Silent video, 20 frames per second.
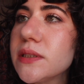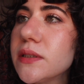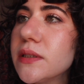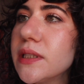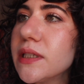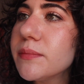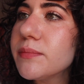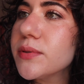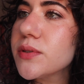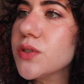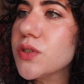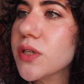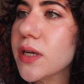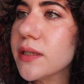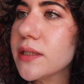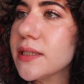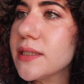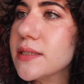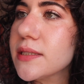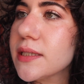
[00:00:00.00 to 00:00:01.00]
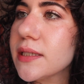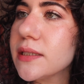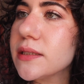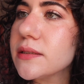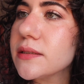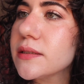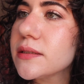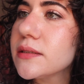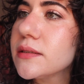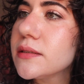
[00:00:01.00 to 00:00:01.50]
Lip Jelly
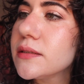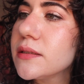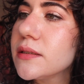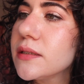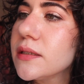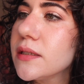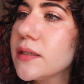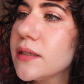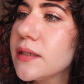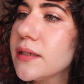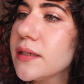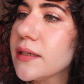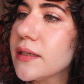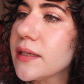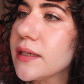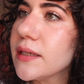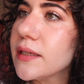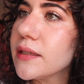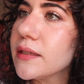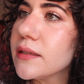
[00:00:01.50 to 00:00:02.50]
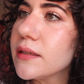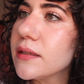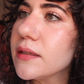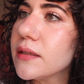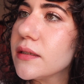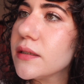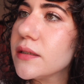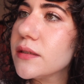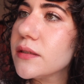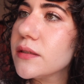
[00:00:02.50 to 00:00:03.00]
Tint in
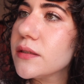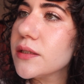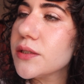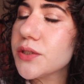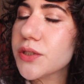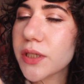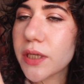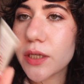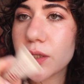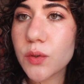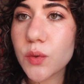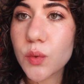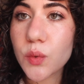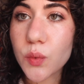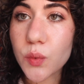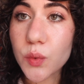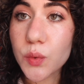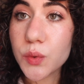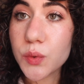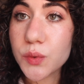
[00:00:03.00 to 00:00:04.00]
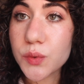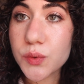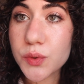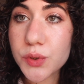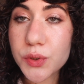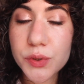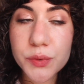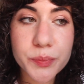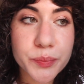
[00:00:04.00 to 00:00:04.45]
the shade Rouge.